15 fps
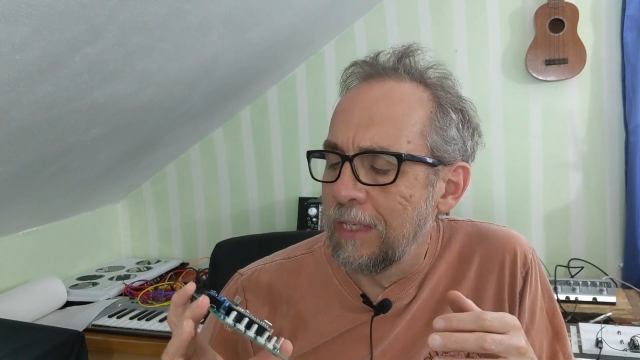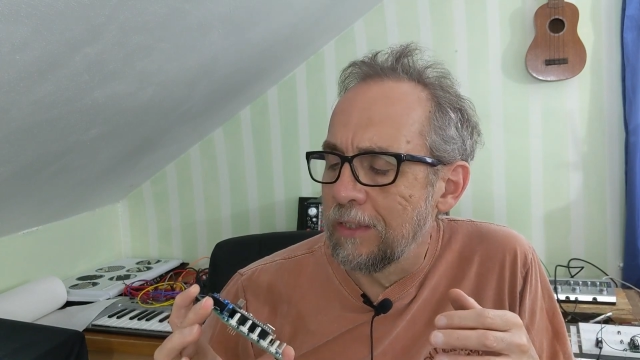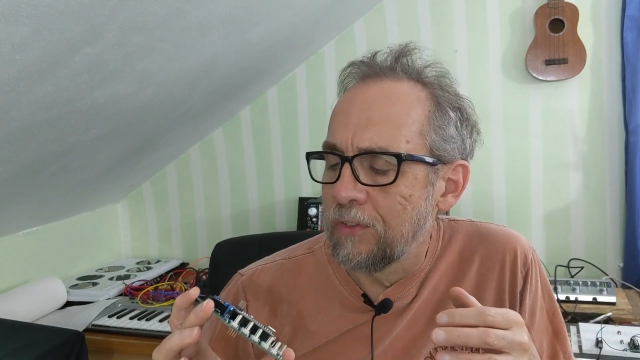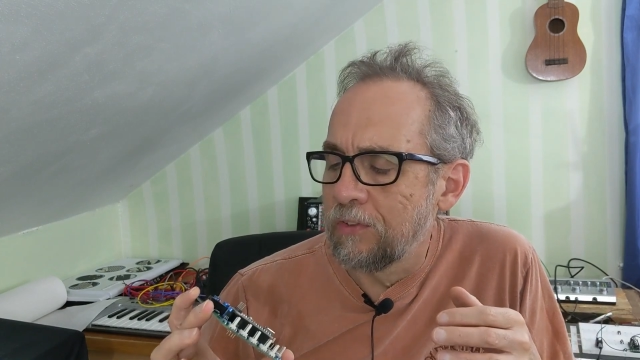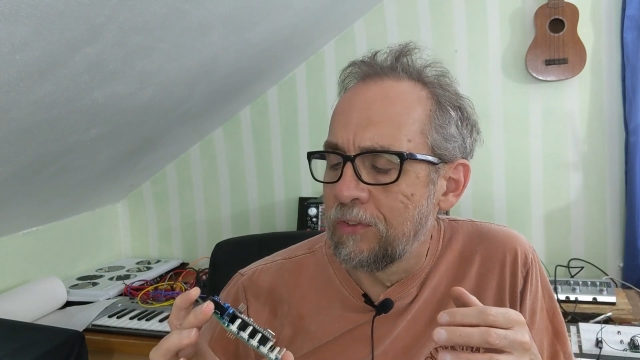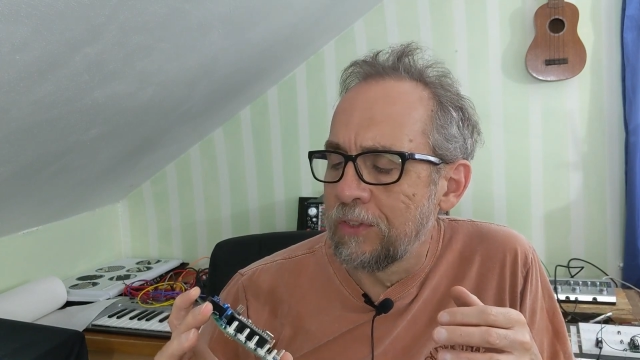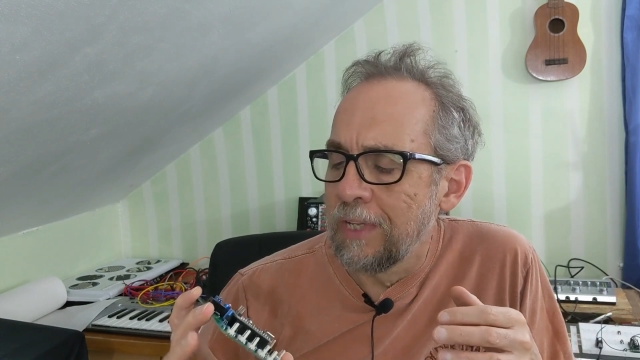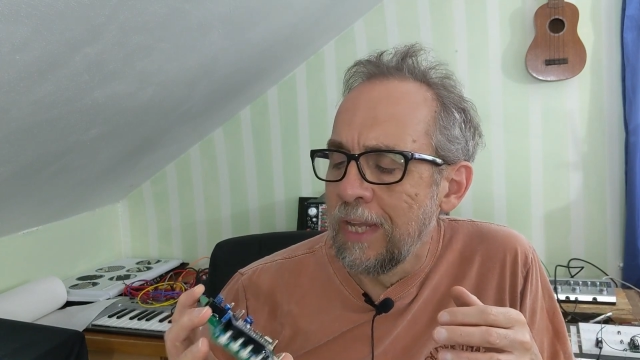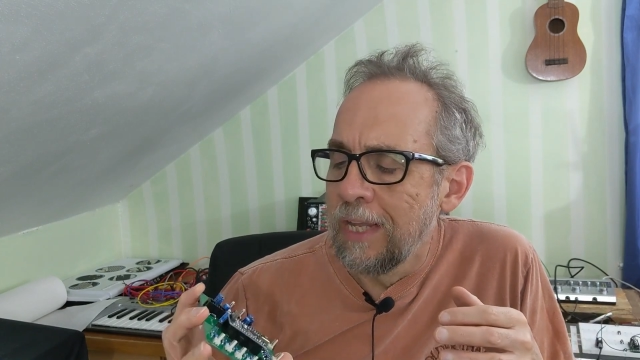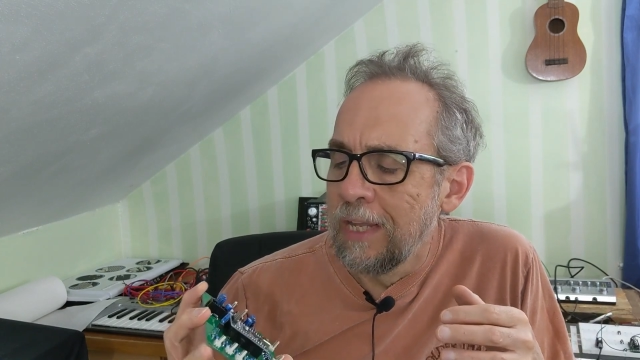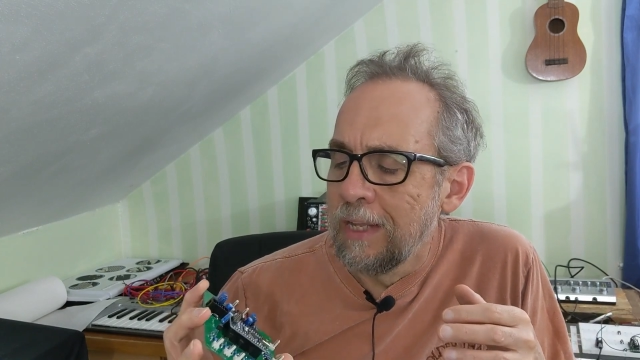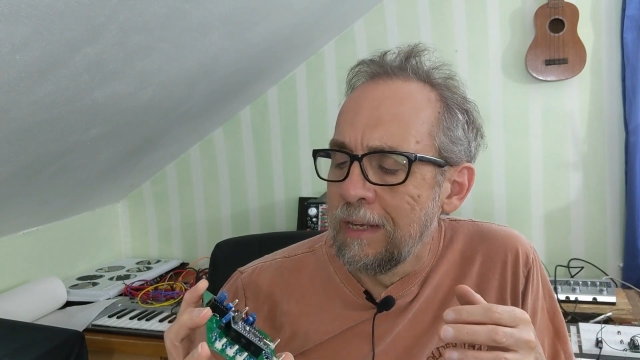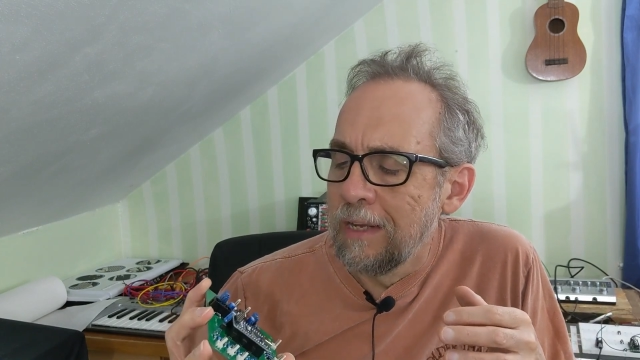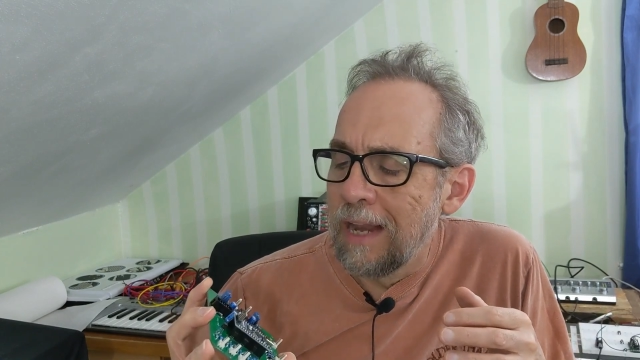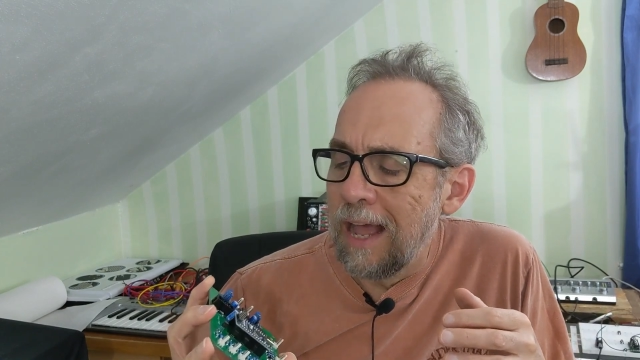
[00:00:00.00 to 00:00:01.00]
It's
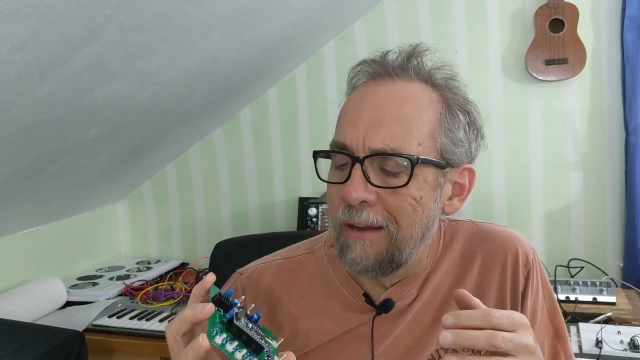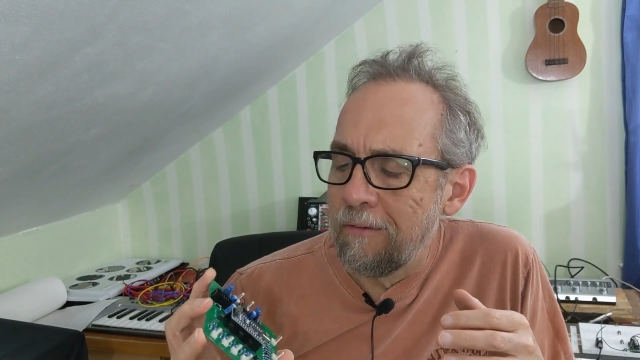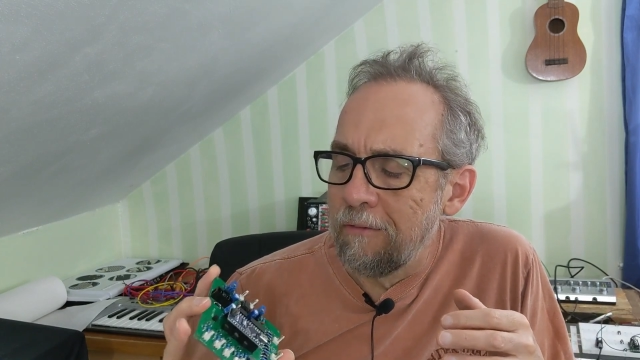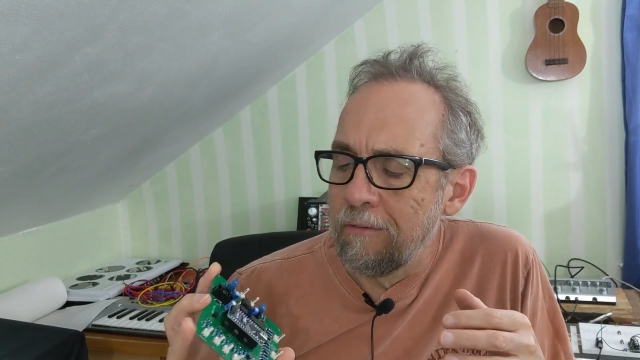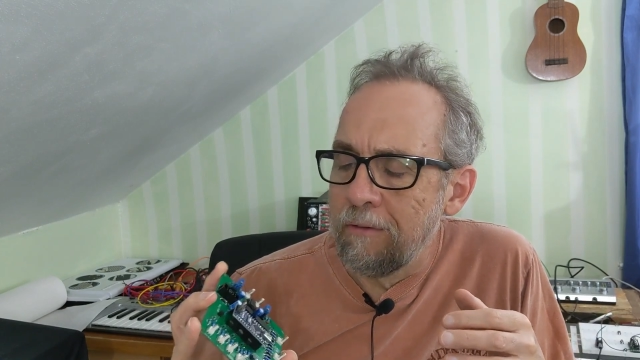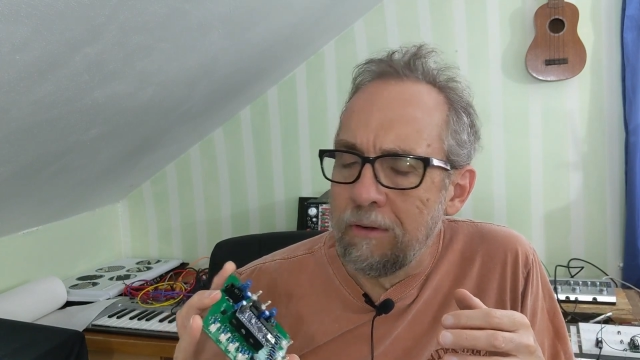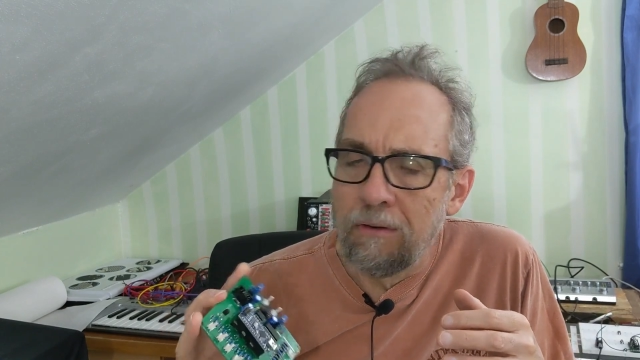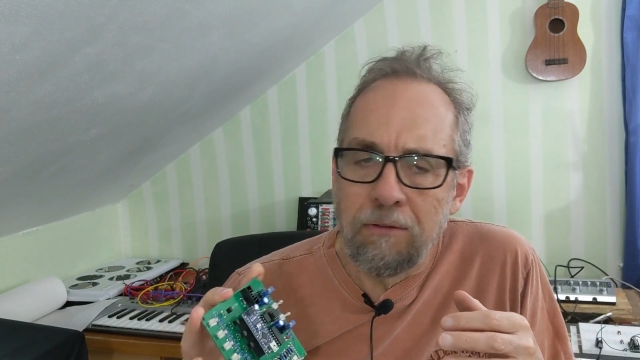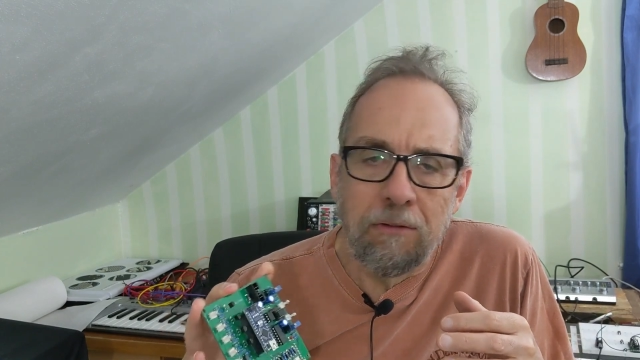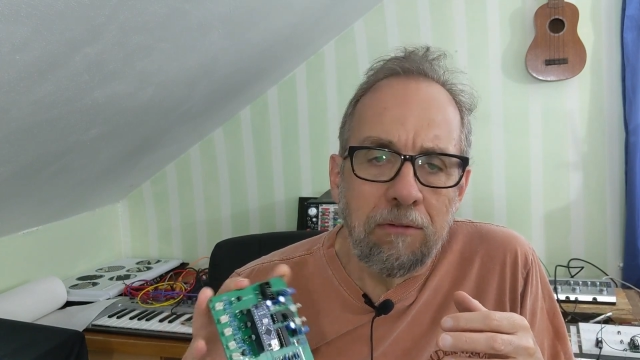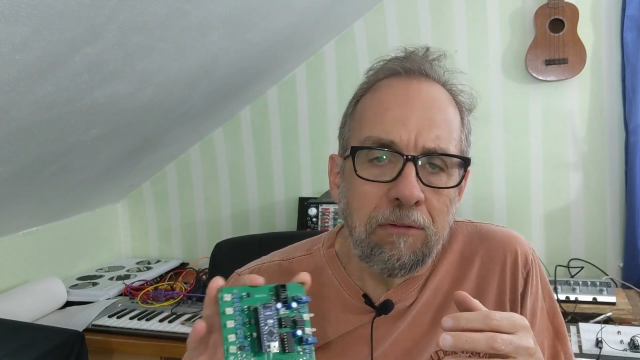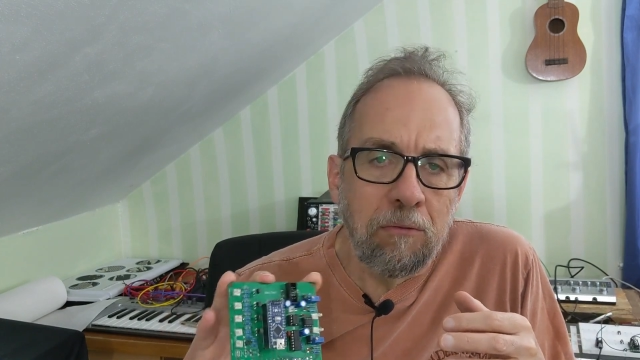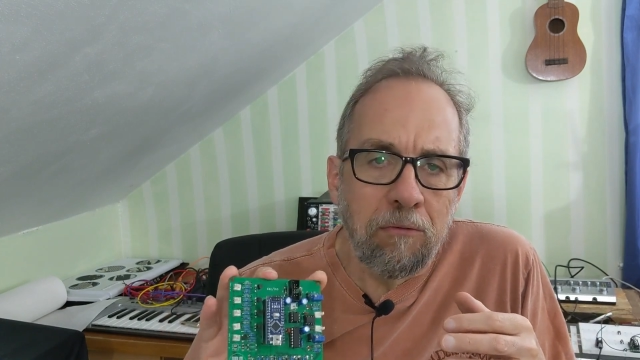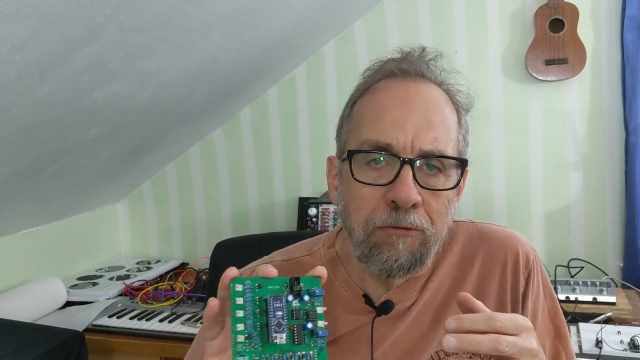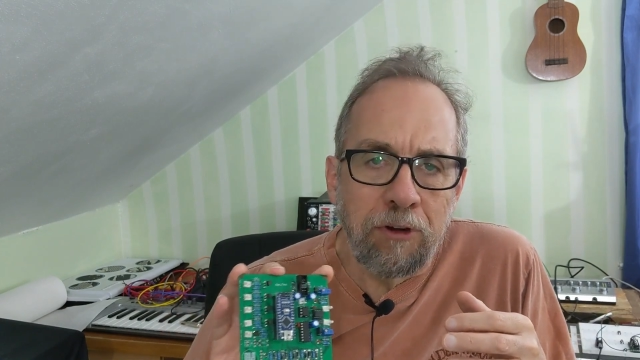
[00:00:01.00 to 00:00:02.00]
not
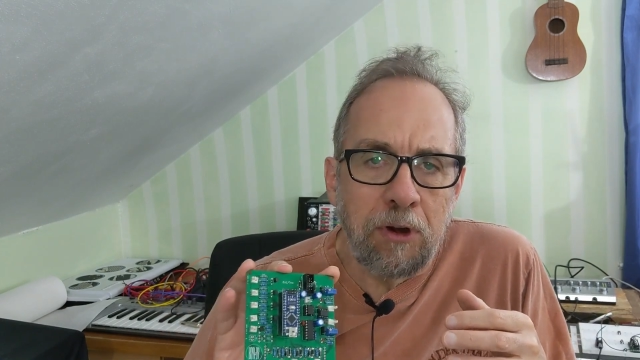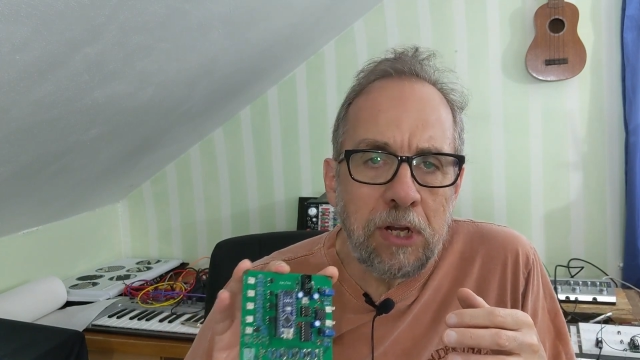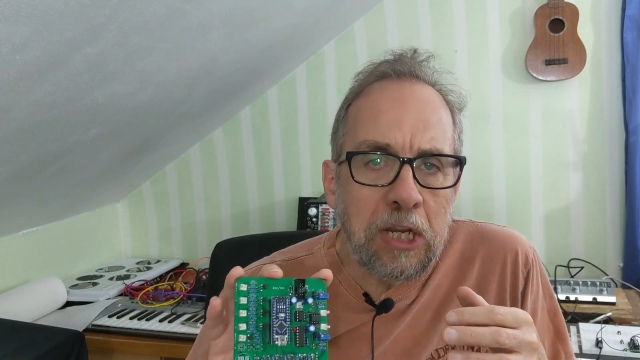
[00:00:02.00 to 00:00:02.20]
very